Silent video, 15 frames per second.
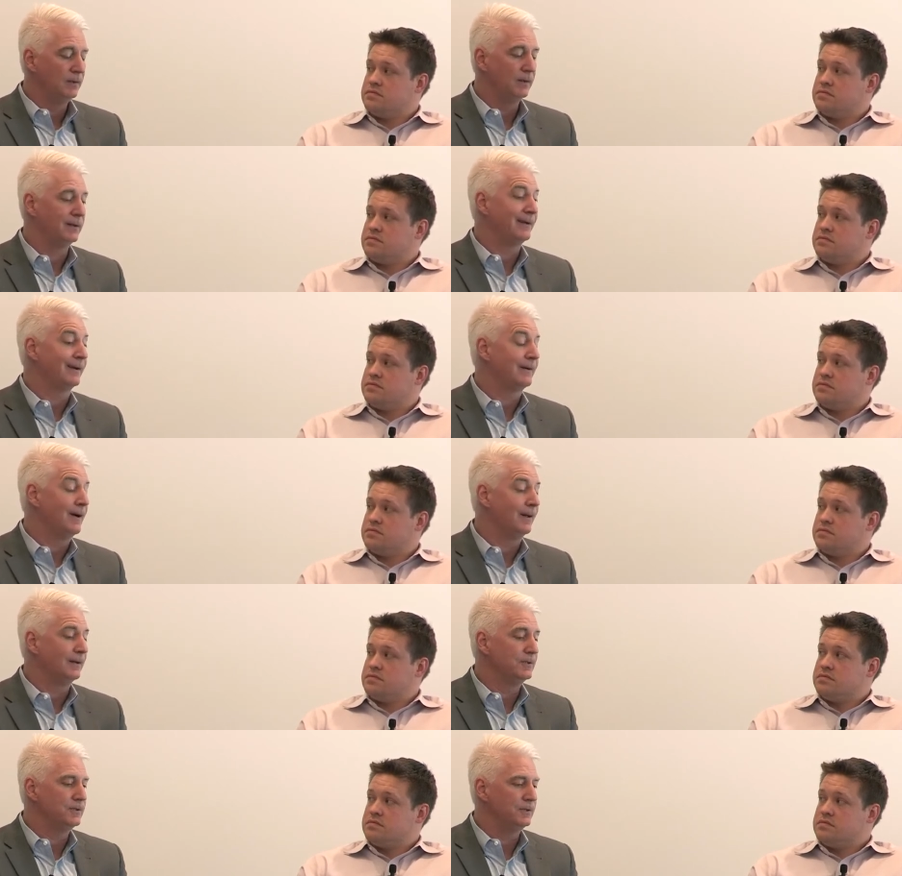Speaker 1: the
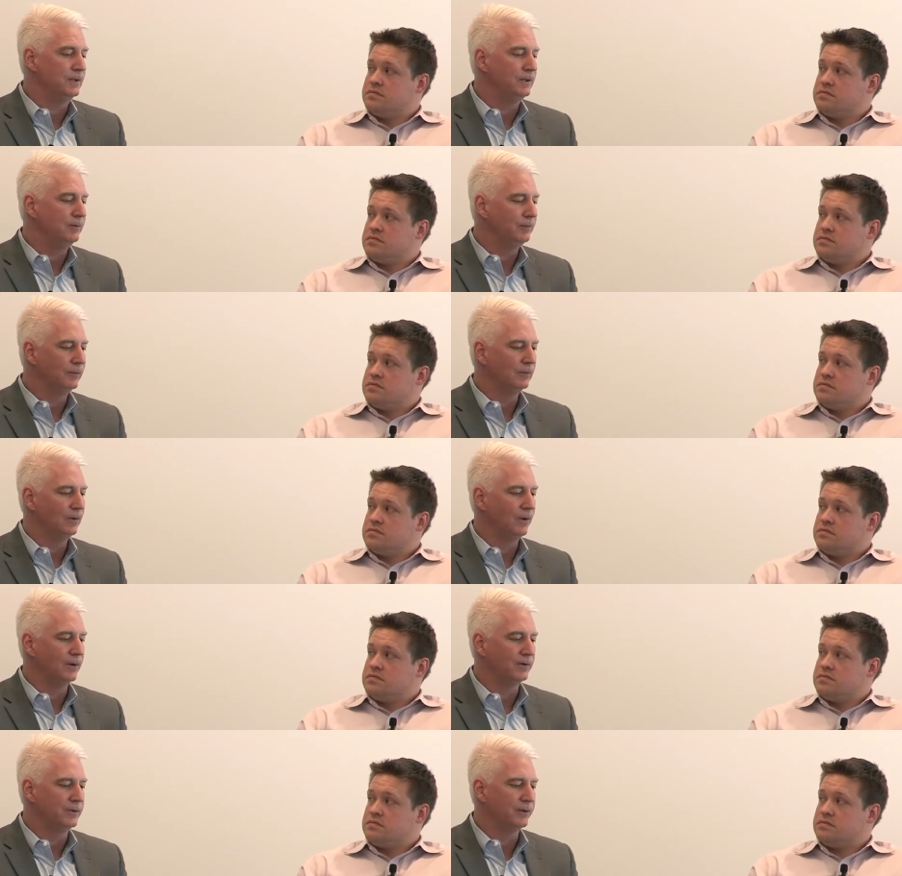technology
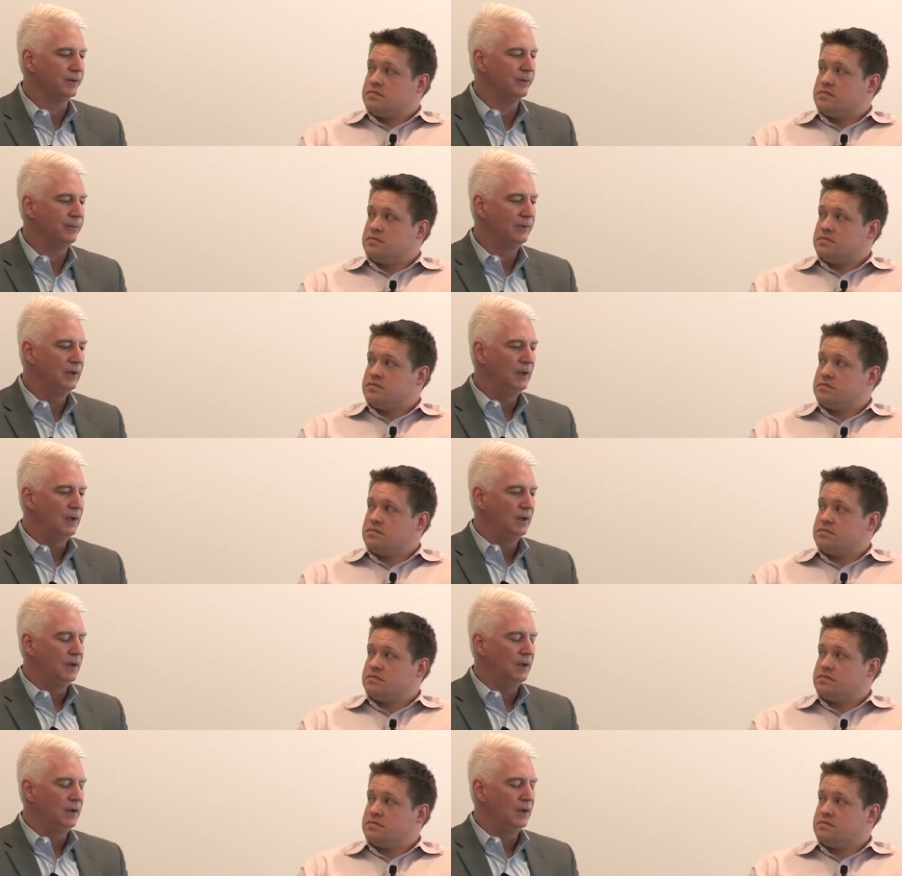long term.